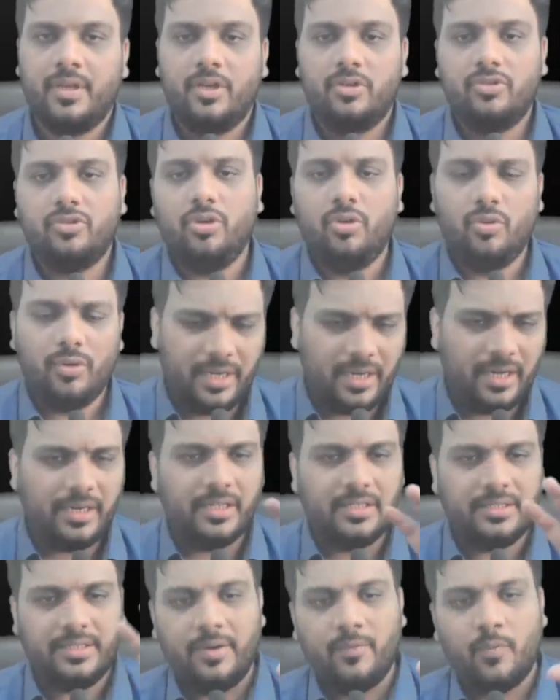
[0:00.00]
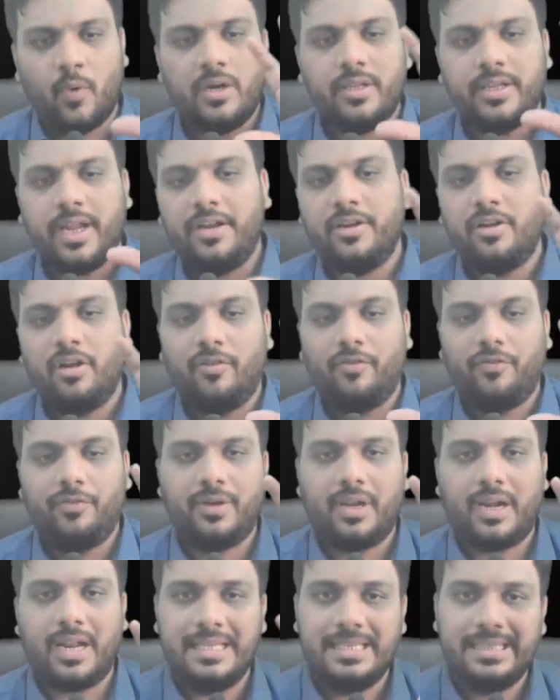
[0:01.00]
So you can understand what kind of
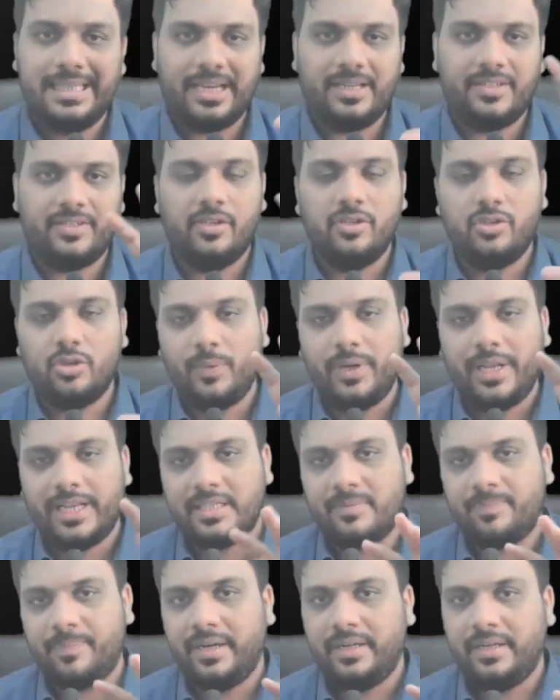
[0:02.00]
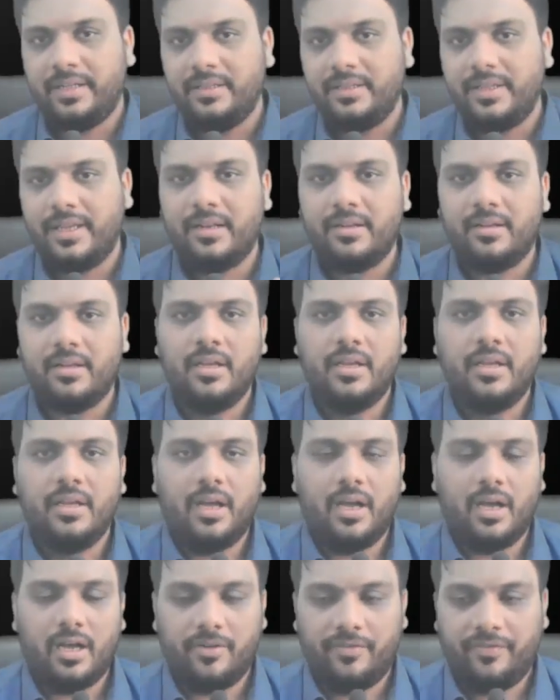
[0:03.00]
transactions you will expect in their
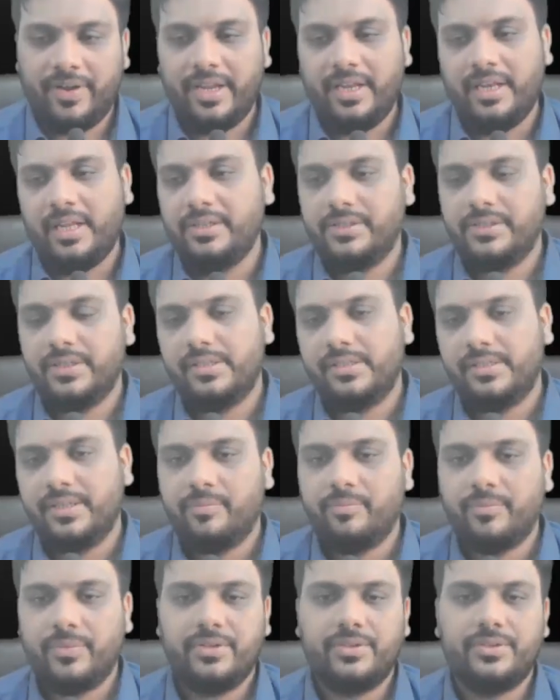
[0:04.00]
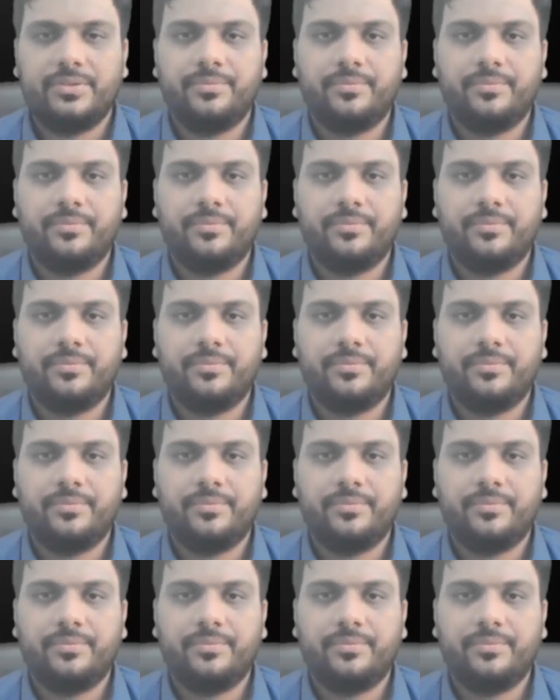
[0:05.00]
financial statements.